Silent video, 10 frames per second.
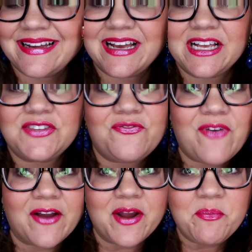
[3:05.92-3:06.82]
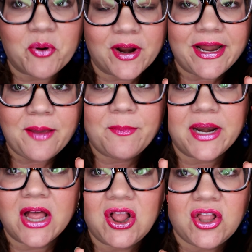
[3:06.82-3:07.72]
It's very pretty, but
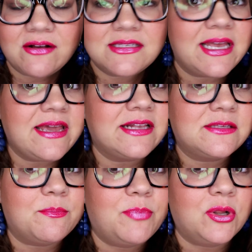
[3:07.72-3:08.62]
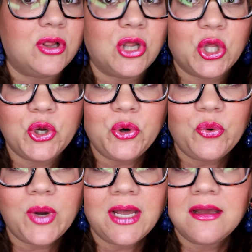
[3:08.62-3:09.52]
it looks like it's
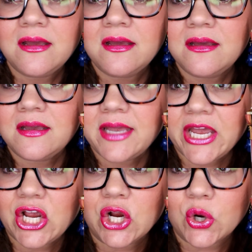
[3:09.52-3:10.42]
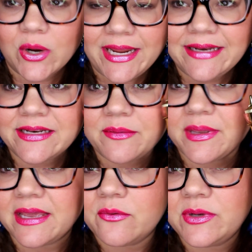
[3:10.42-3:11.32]
blue and green to
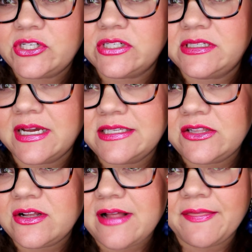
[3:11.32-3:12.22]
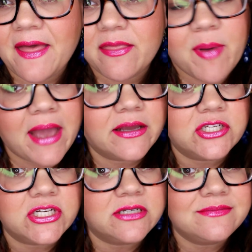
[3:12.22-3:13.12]
me, which doesn't look like that in the
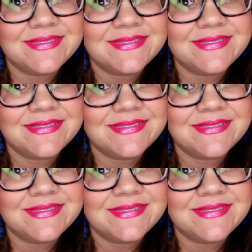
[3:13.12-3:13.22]
packaging.